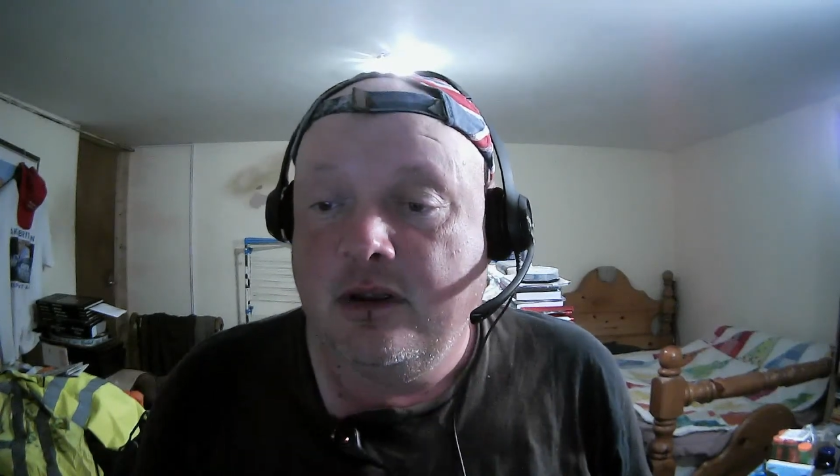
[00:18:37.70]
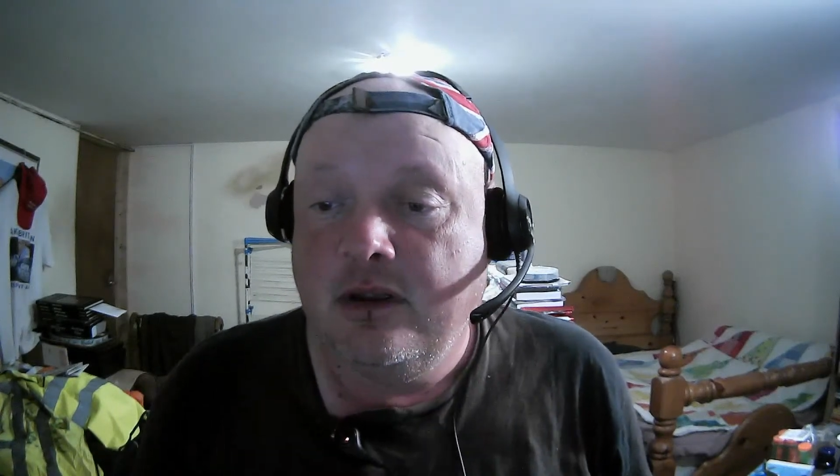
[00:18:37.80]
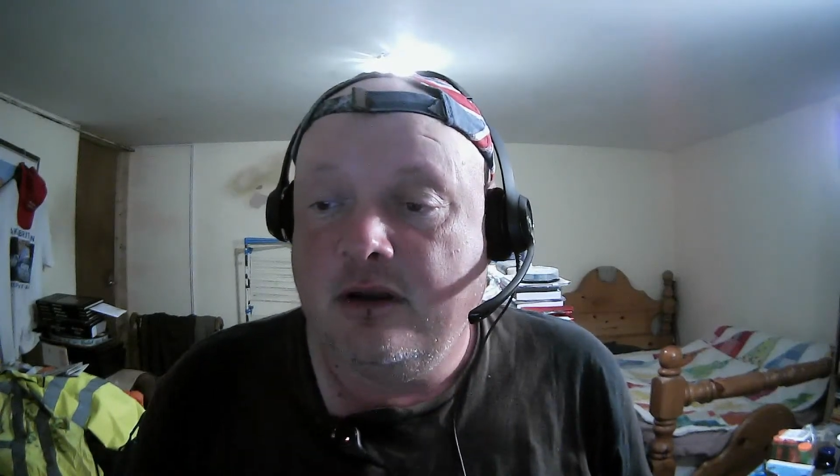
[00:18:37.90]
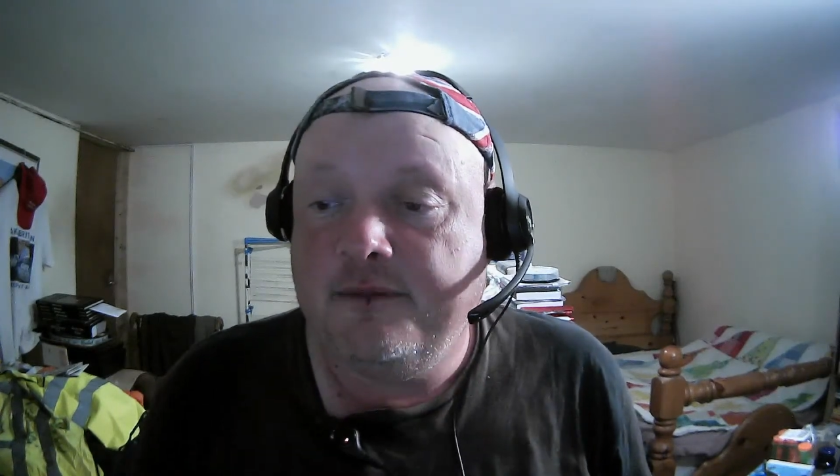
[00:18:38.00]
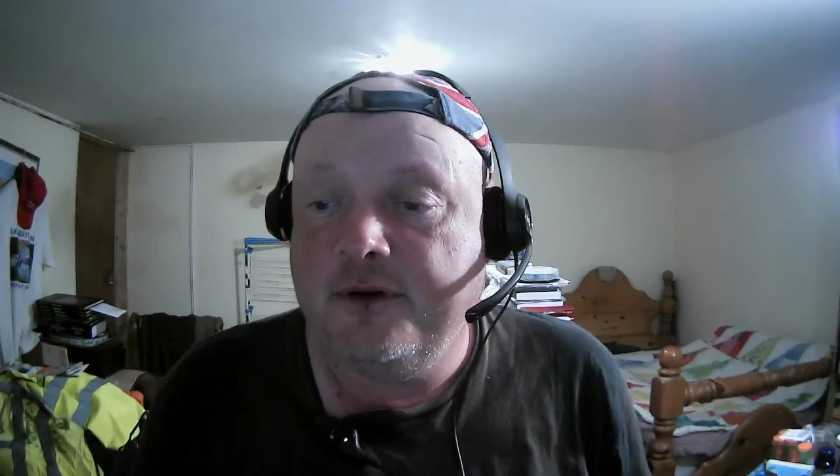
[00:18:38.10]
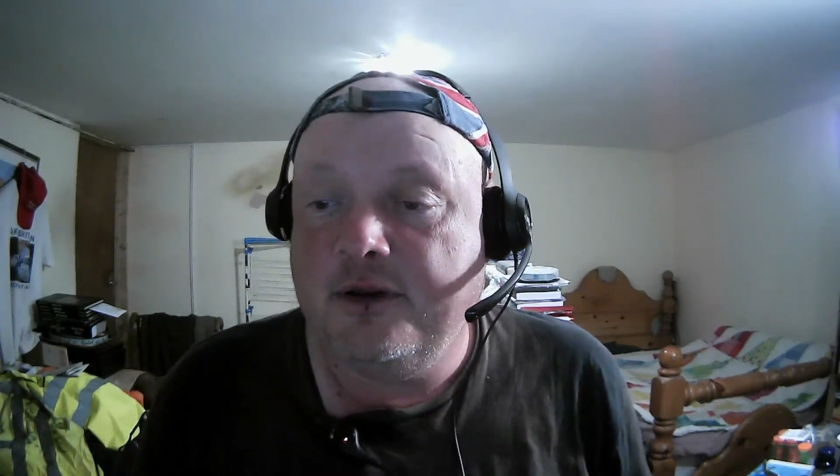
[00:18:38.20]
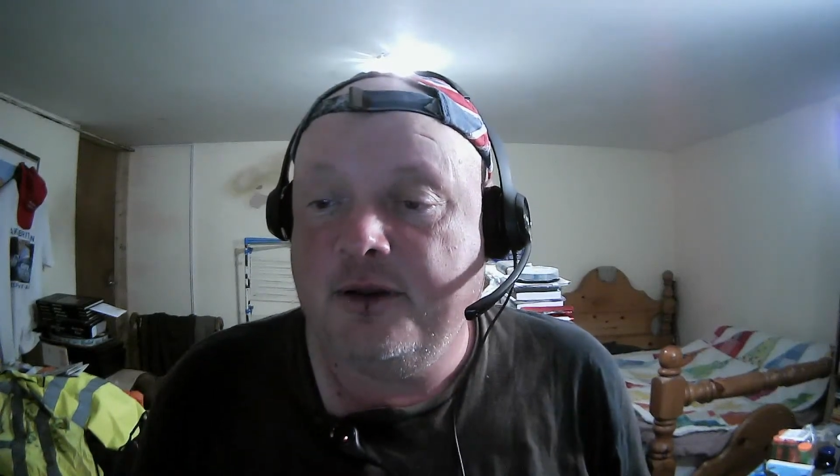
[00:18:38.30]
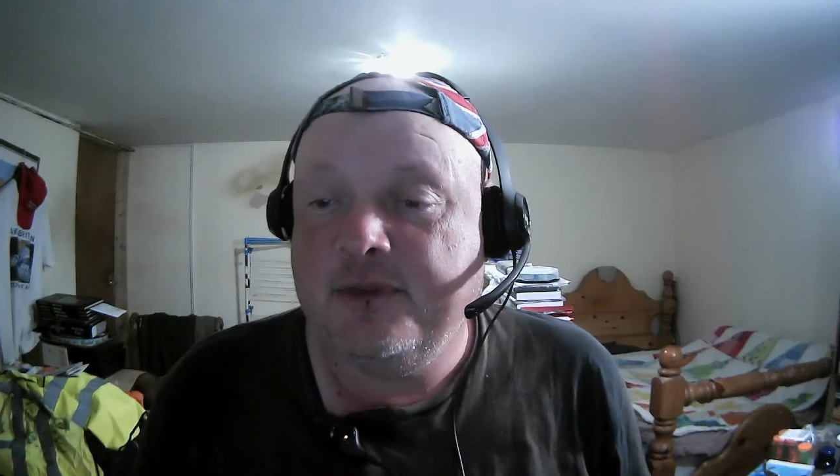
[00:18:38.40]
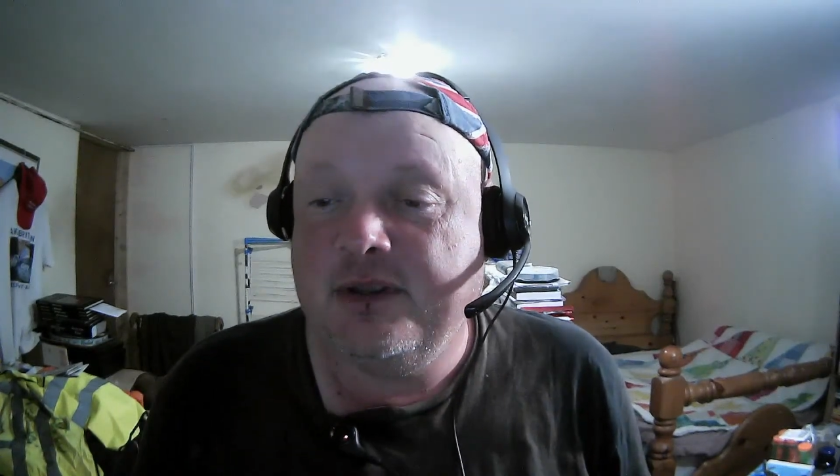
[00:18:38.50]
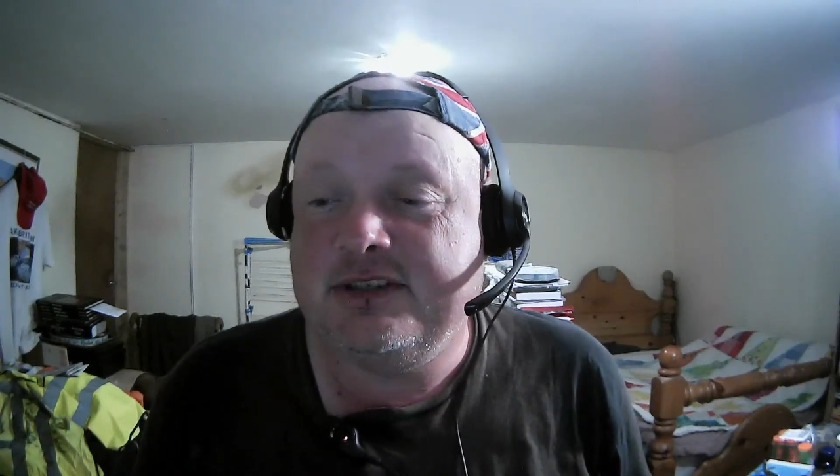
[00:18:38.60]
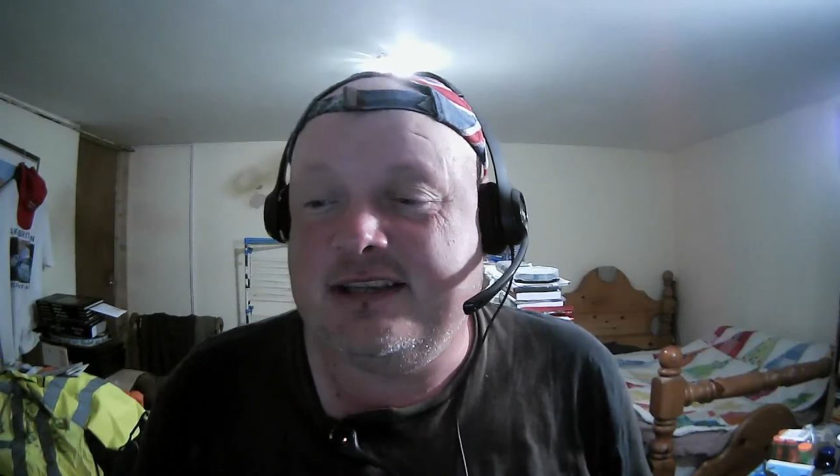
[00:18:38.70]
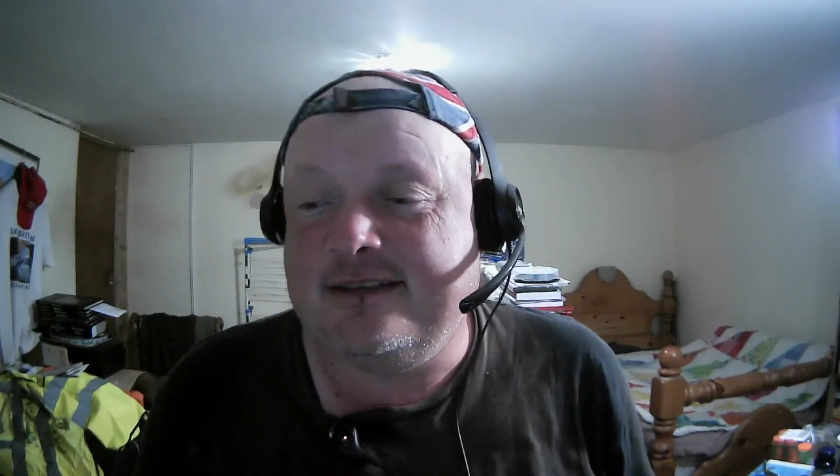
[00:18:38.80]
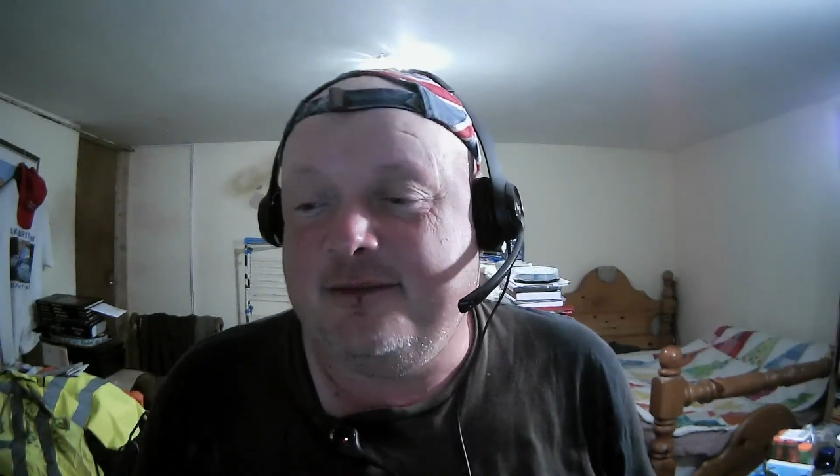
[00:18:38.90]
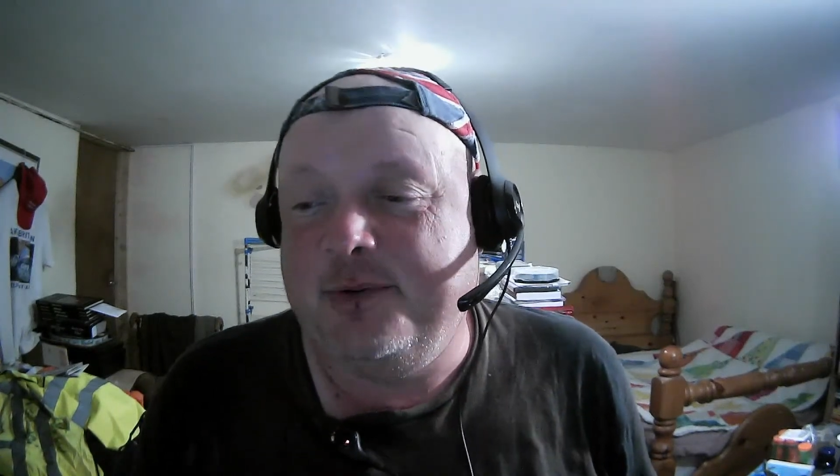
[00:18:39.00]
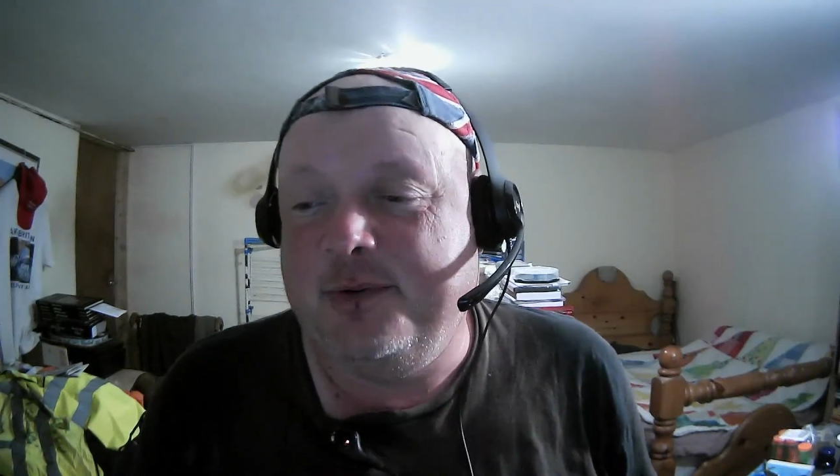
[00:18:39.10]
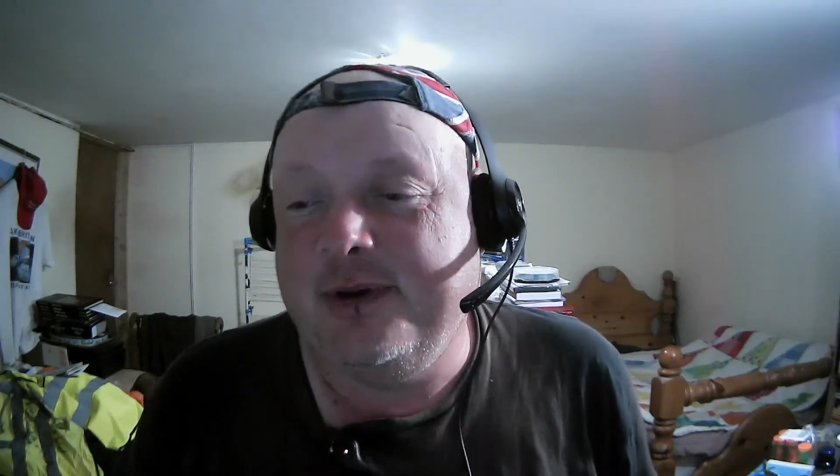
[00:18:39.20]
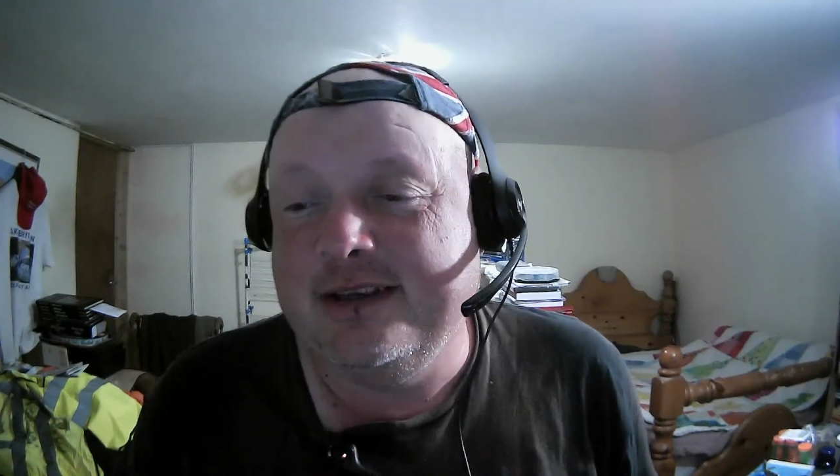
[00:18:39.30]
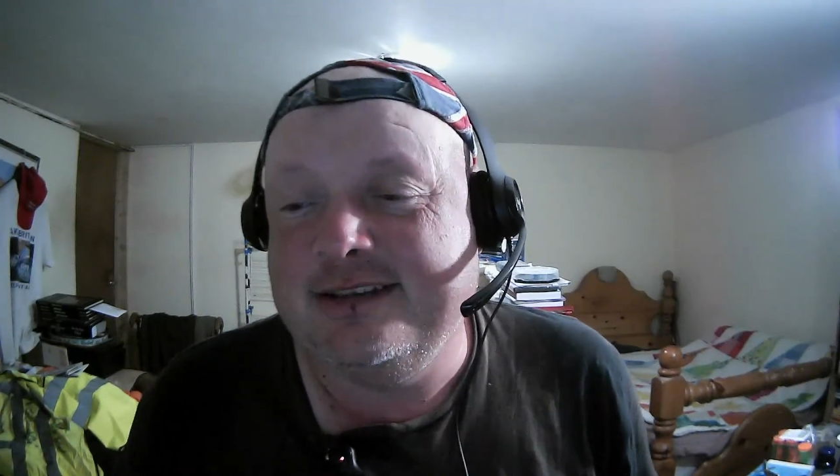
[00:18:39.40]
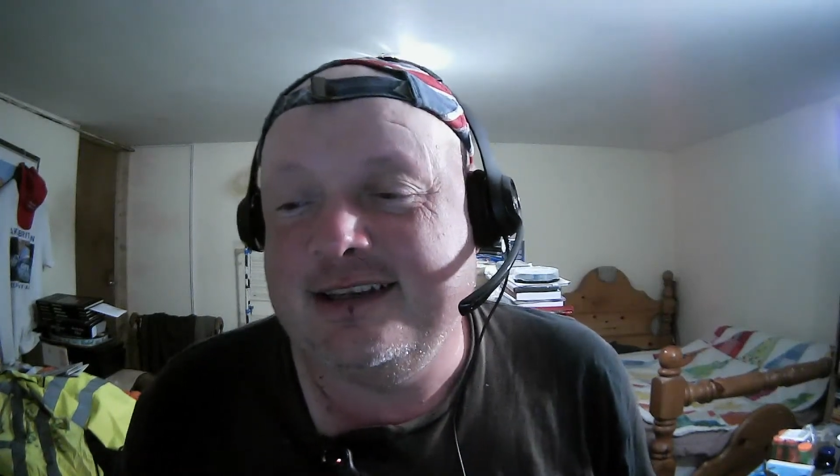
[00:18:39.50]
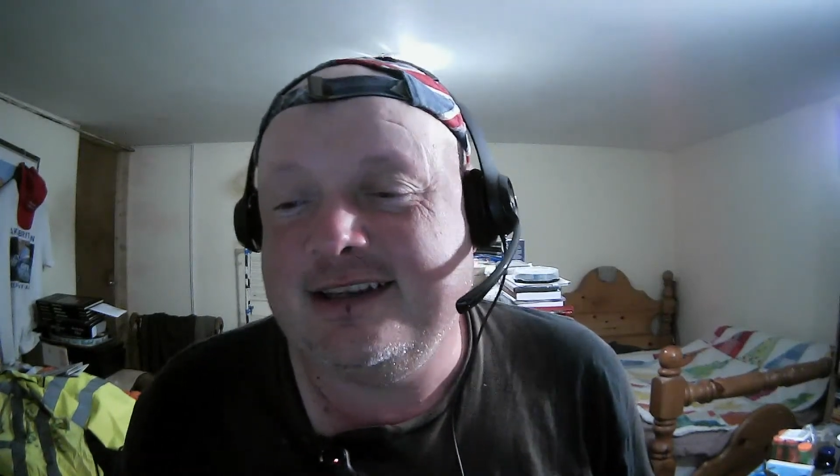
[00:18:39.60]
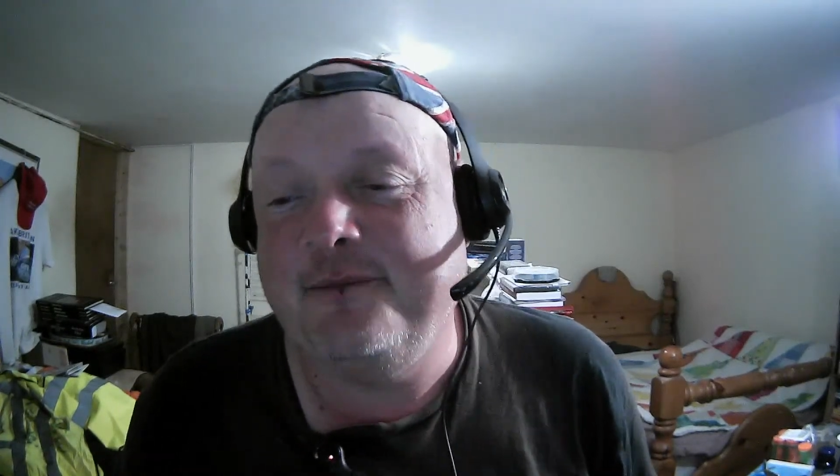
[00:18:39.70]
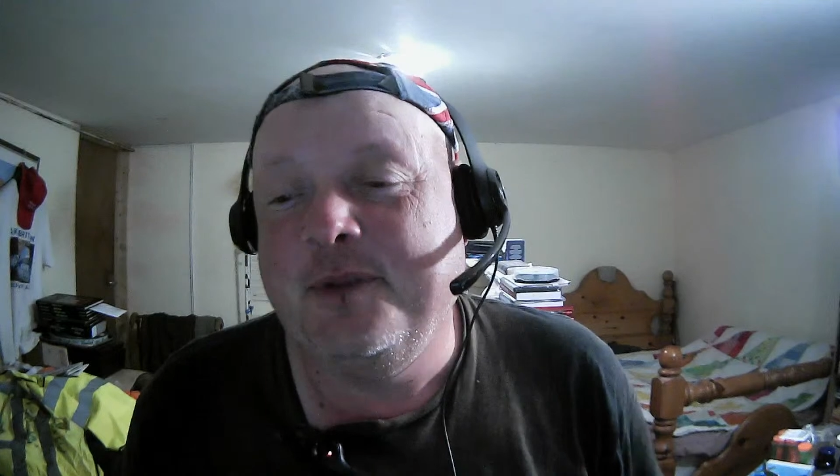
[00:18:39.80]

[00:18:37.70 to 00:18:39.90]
affirm, she says I've been biting it.